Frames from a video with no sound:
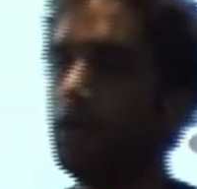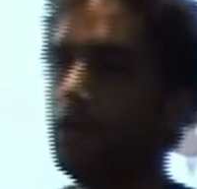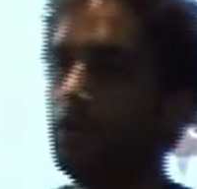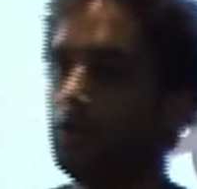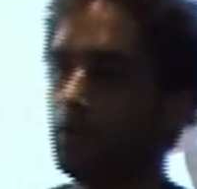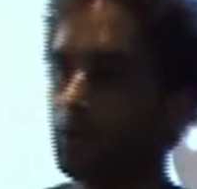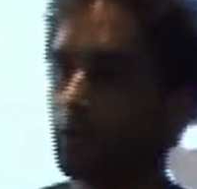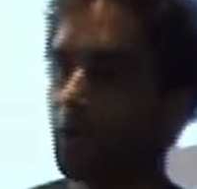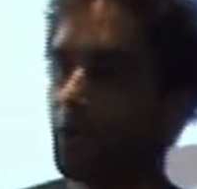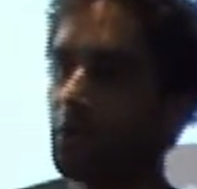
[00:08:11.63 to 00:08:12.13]

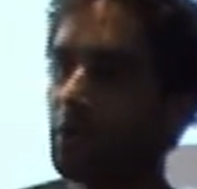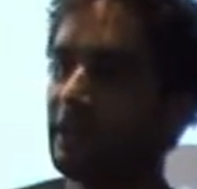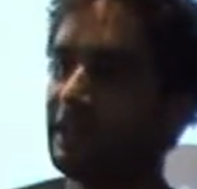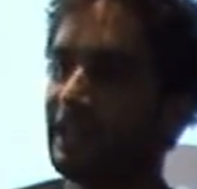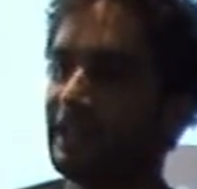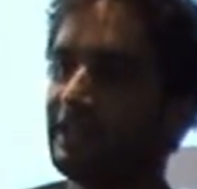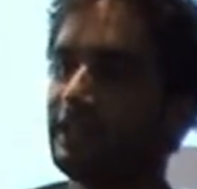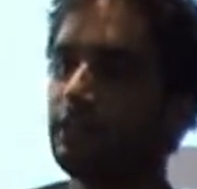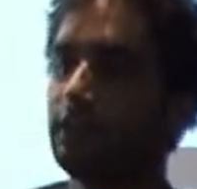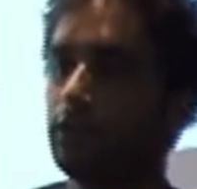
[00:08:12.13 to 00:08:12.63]
whose role it
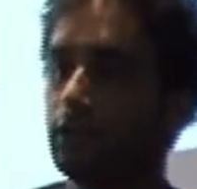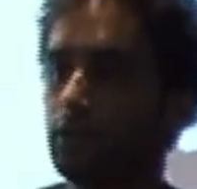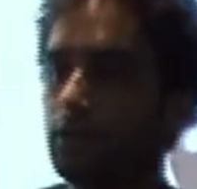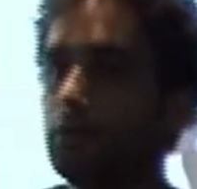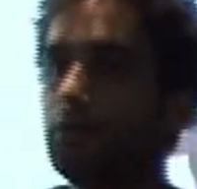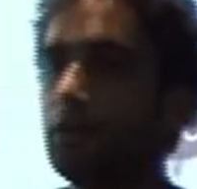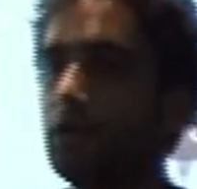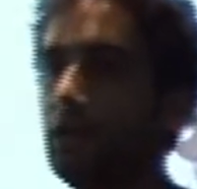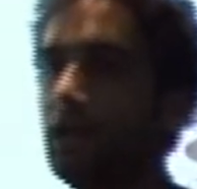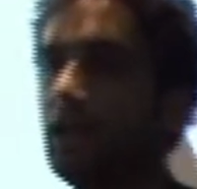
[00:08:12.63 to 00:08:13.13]
is
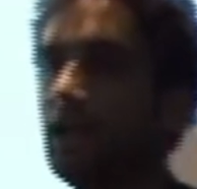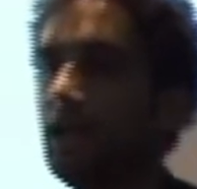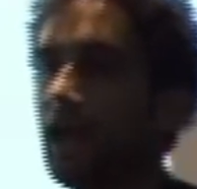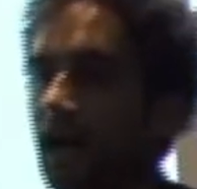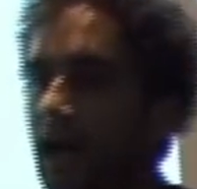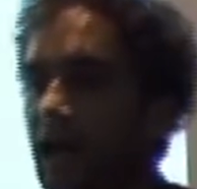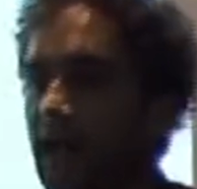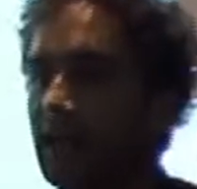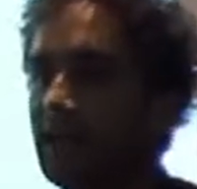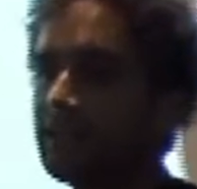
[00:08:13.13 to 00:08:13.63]
to
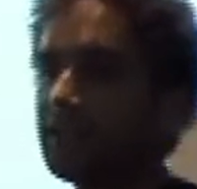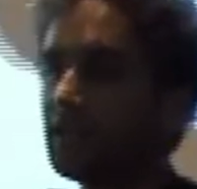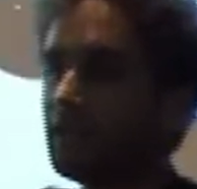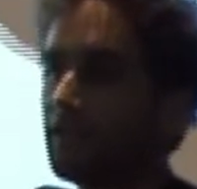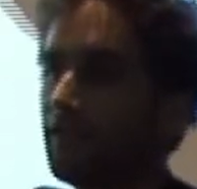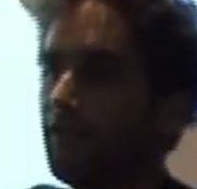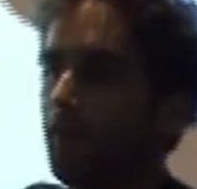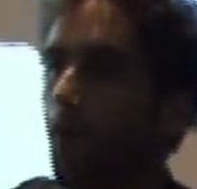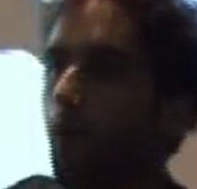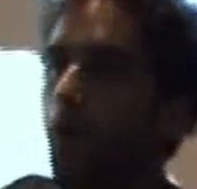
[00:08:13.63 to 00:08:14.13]

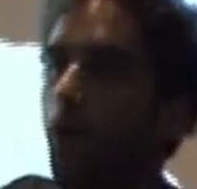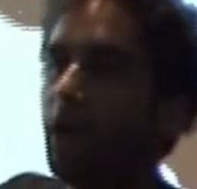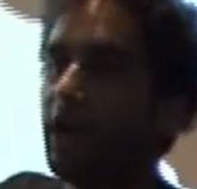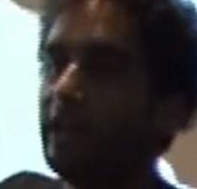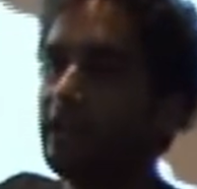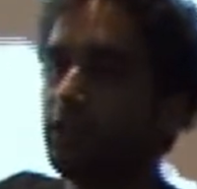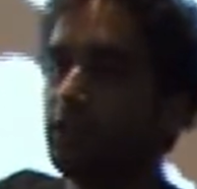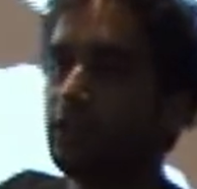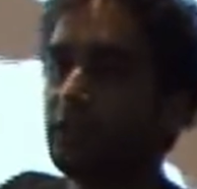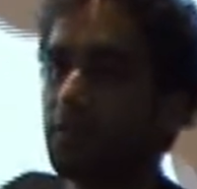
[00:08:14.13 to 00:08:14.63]
listen for
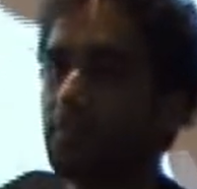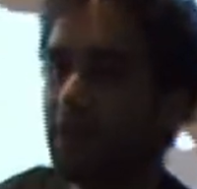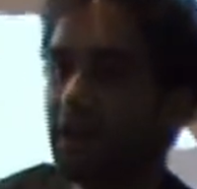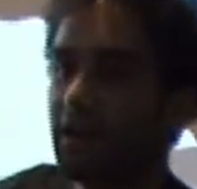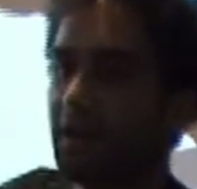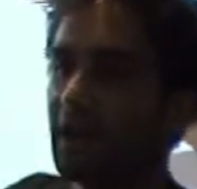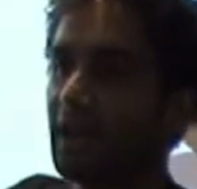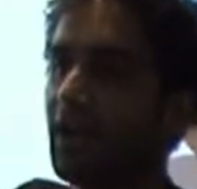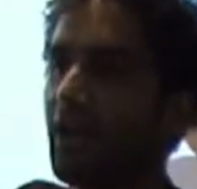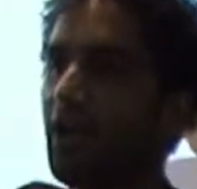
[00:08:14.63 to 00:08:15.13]
issues
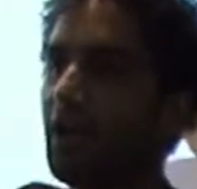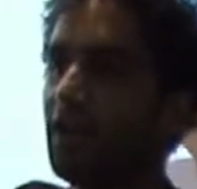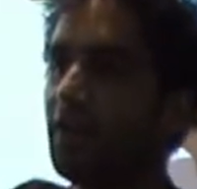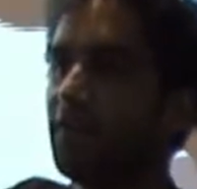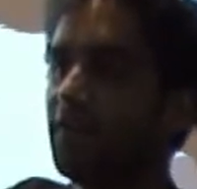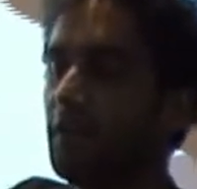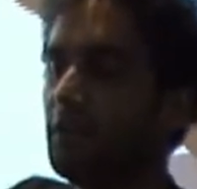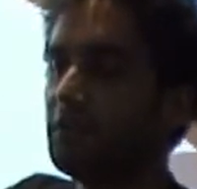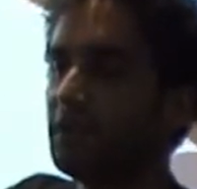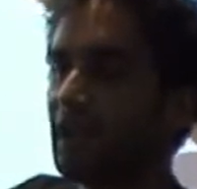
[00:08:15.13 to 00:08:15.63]
appearing on a
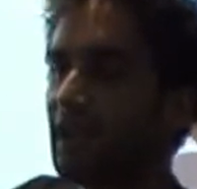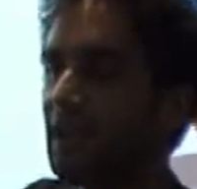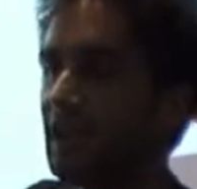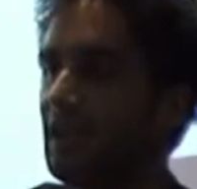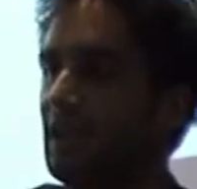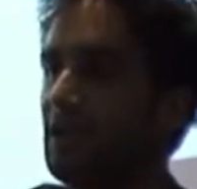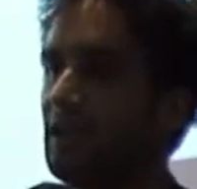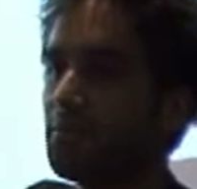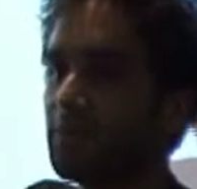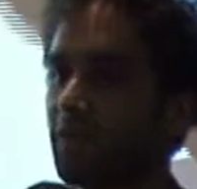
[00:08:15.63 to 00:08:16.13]
filter
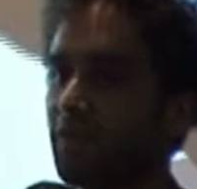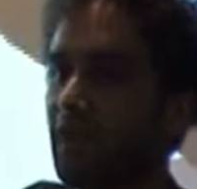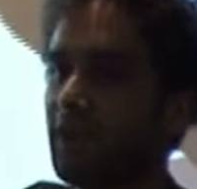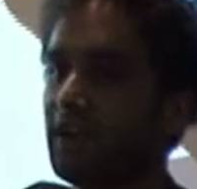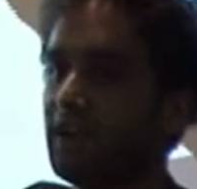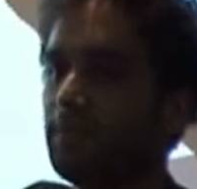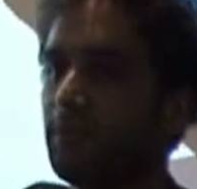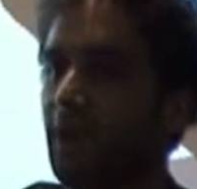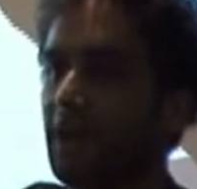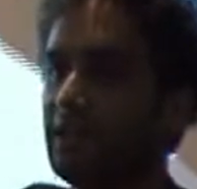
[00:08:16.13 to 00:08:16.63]

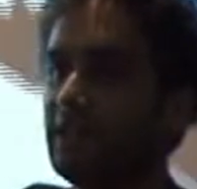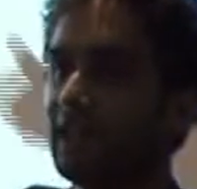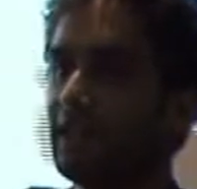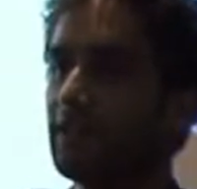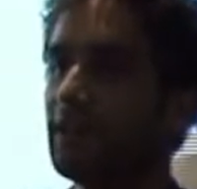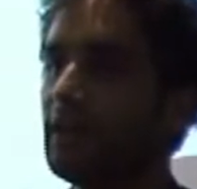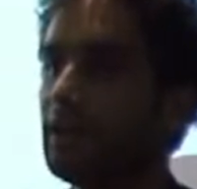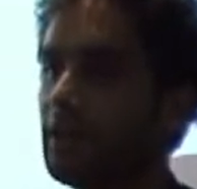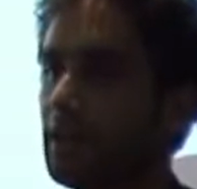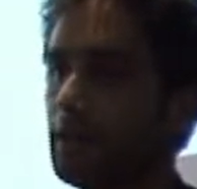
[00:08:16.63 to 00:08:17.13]
provided by
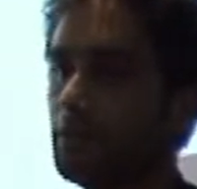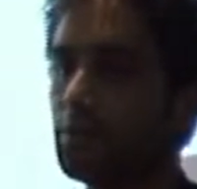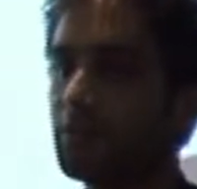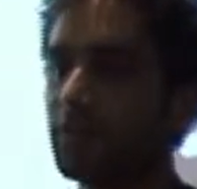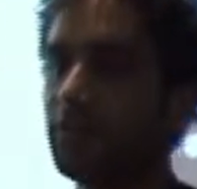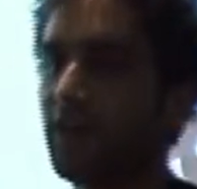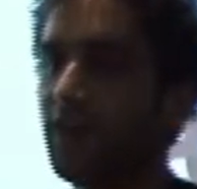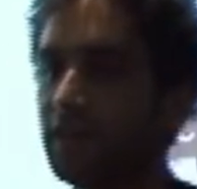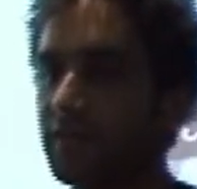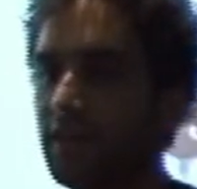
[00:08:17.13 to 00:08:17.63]
JIRA that will
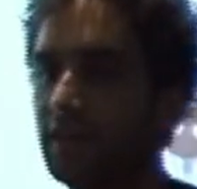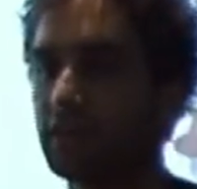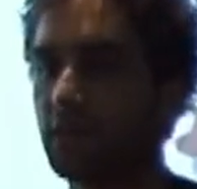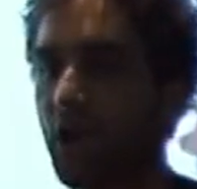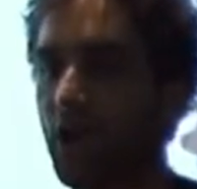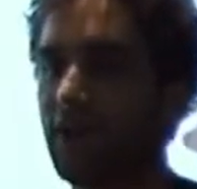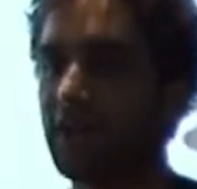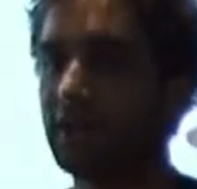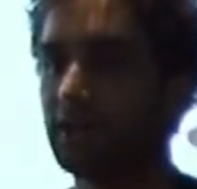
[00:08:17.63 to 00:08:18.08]
provide those hot